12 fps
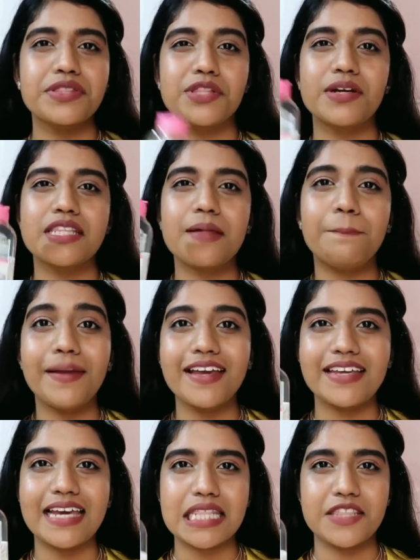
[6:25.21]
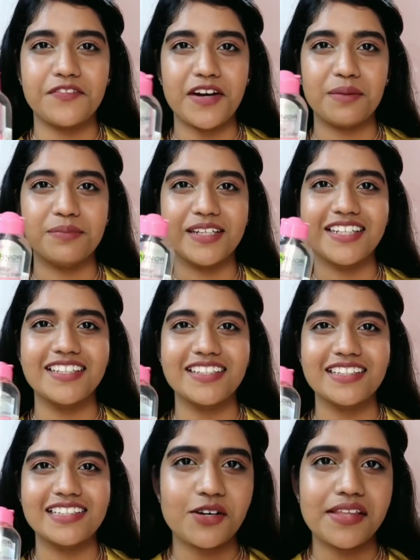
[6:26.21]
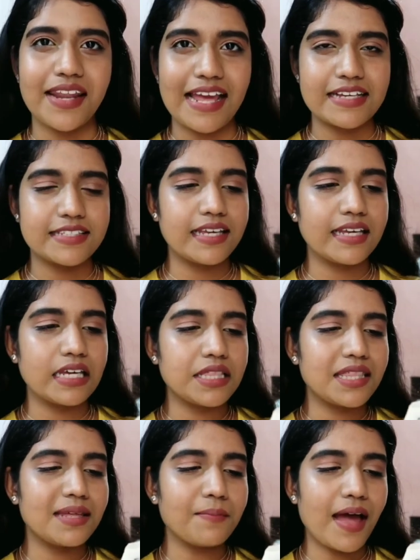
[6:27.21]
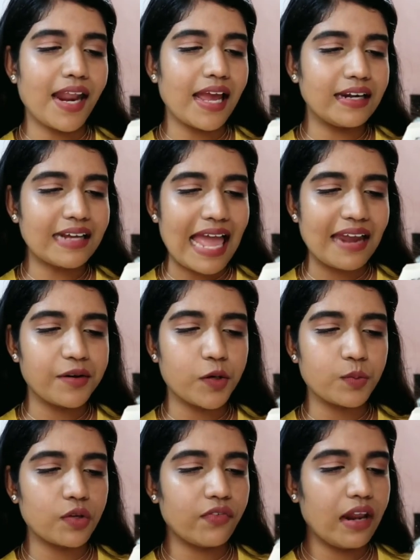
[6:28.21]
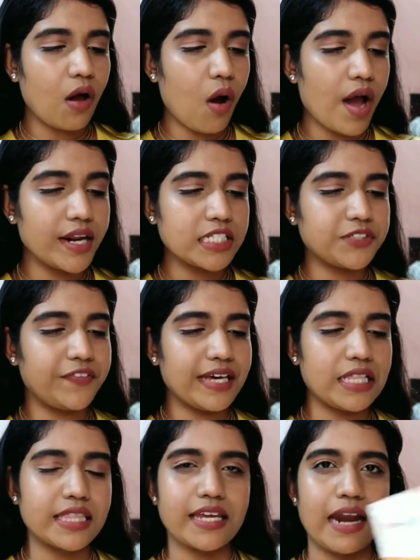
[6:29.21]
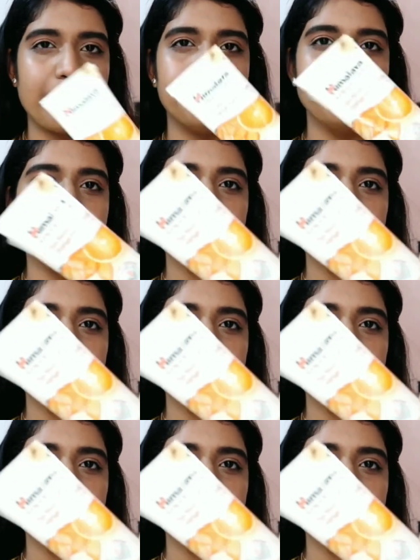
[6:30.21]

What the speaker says: So it's a big yes from me. So the next thing is Himalaya Tan Removal Orange Face Scrub.